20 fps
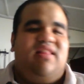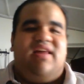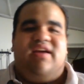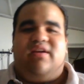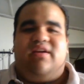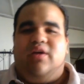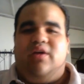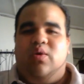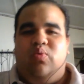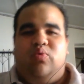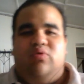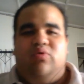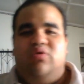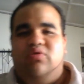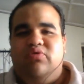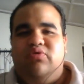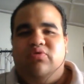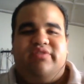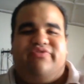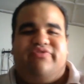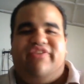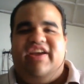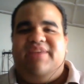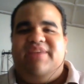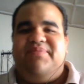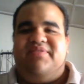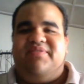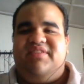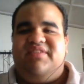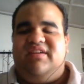like who is
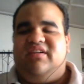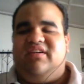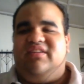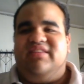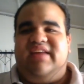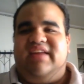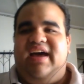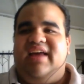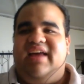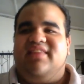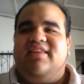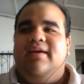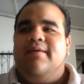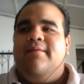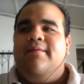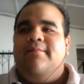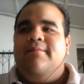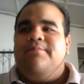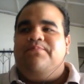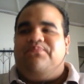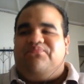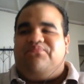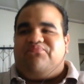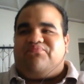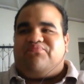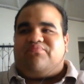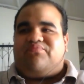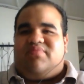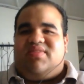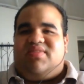famous and all that.
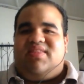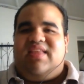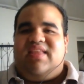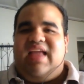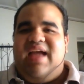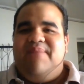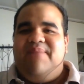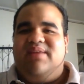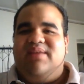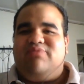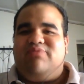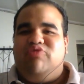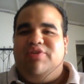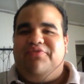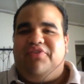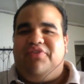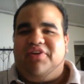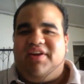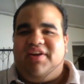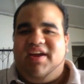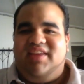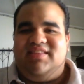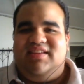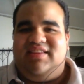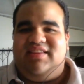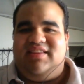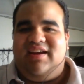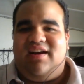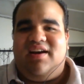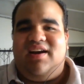But we forget
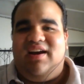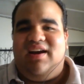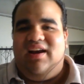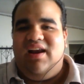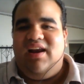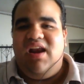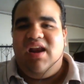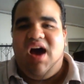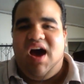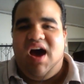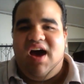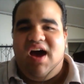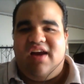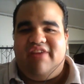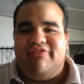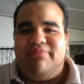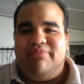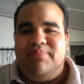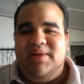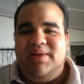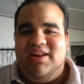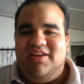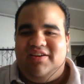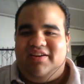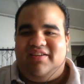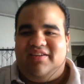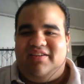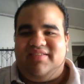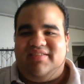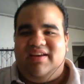that there are a lot of
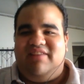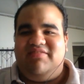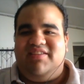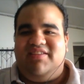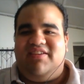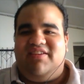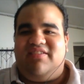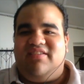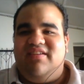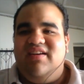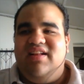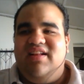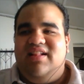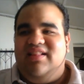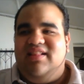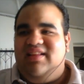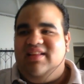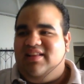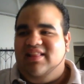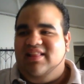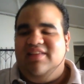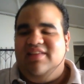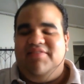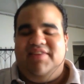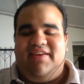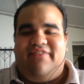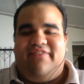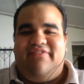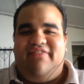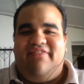millionaires out there, like
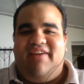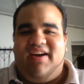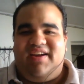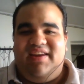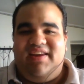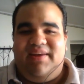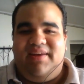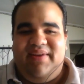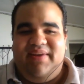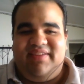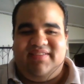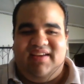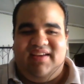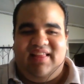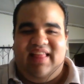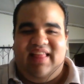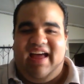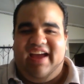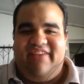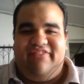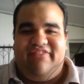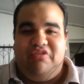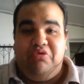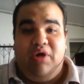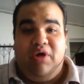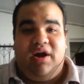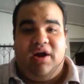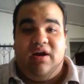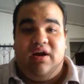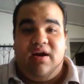living a fucking amazing life,
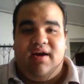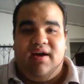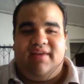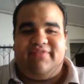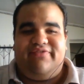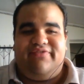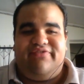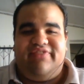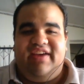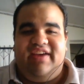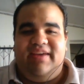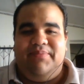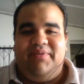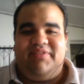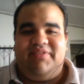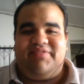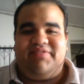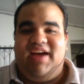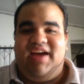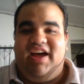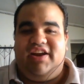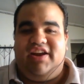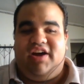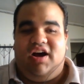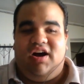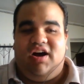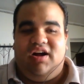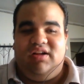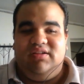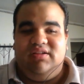who are not famous at
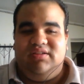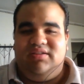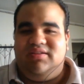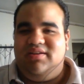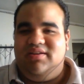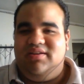all.